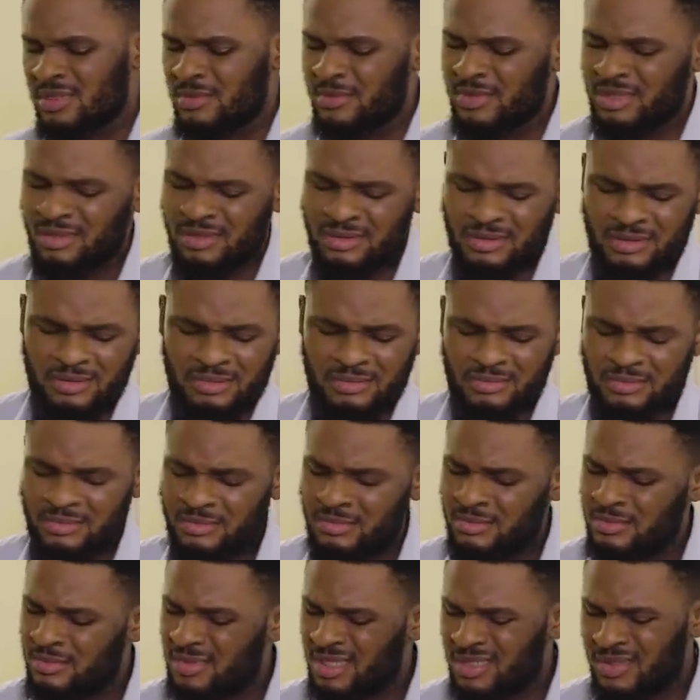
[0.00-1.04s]
I mean,
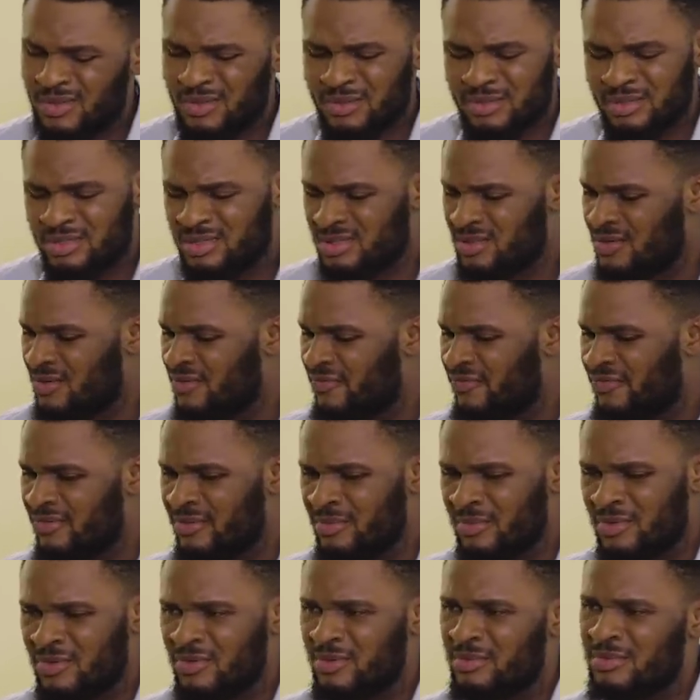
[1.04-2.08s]
I got this call
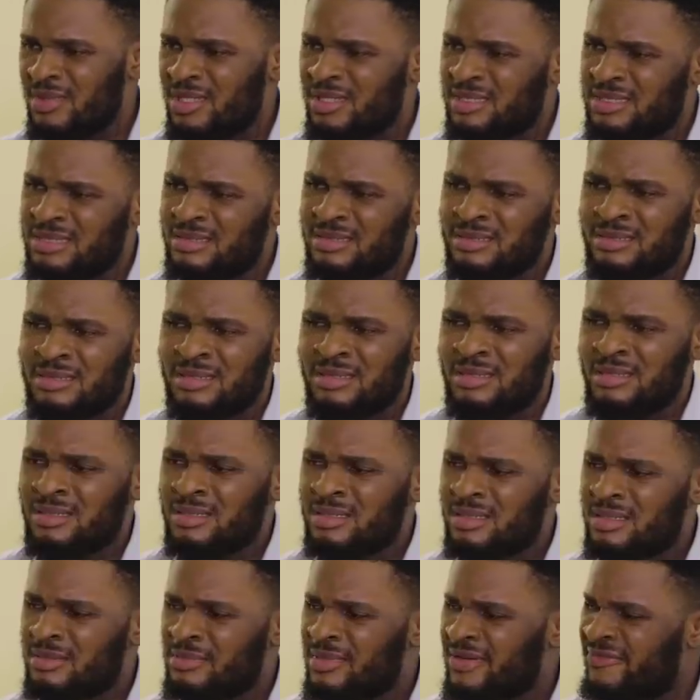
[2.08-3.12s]
from home that
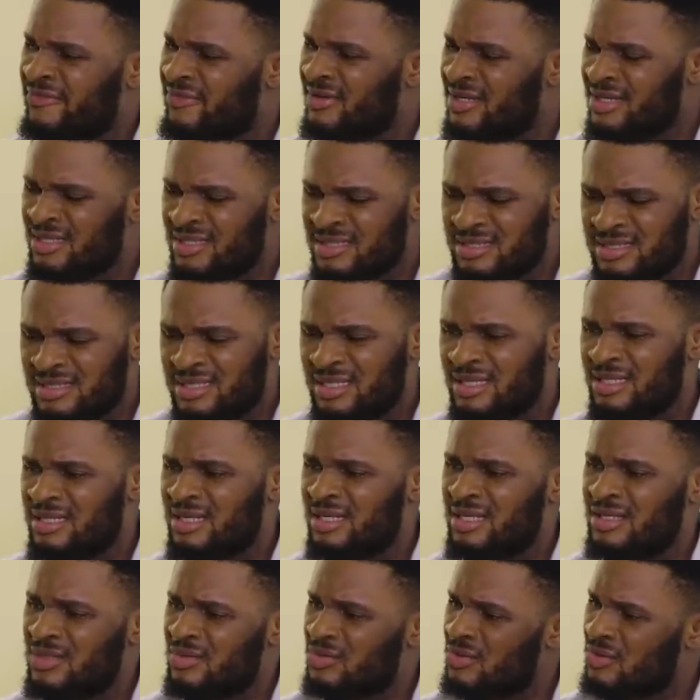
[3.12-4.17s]
my father is sick and
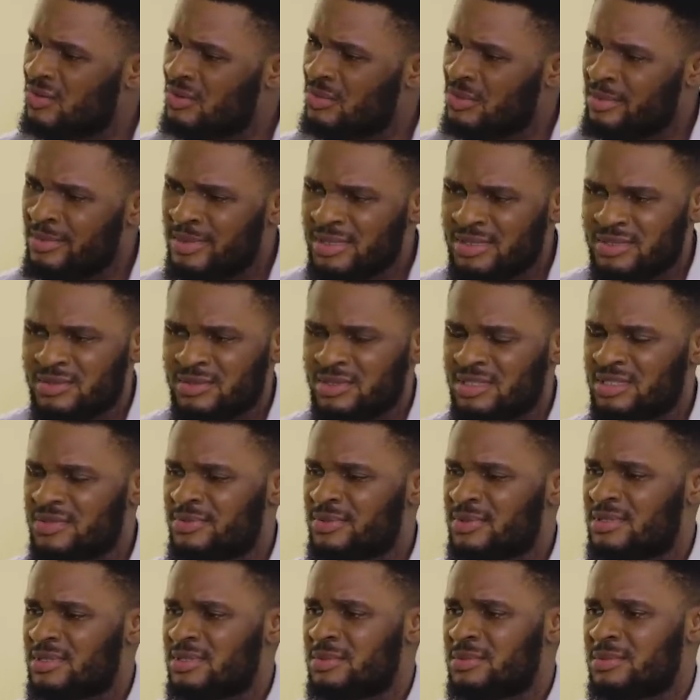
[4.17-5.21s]
I need to come home as soon as
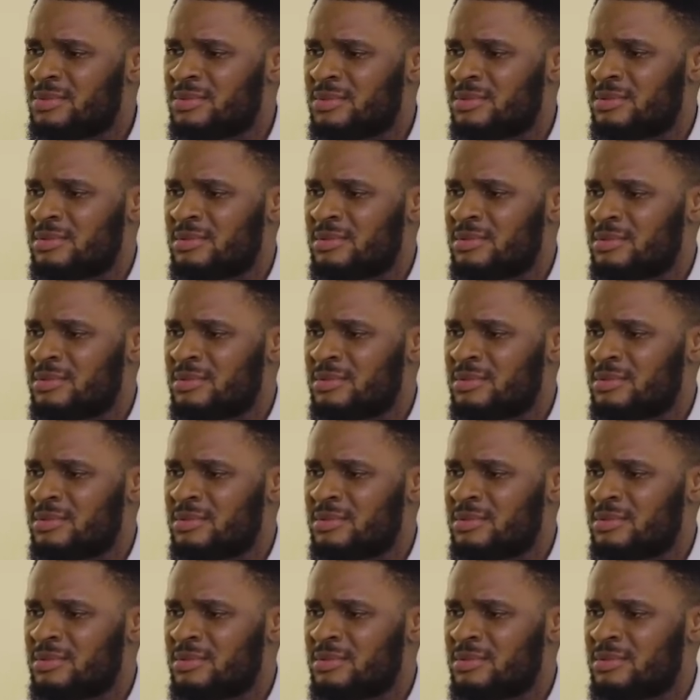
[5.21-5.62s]
possible.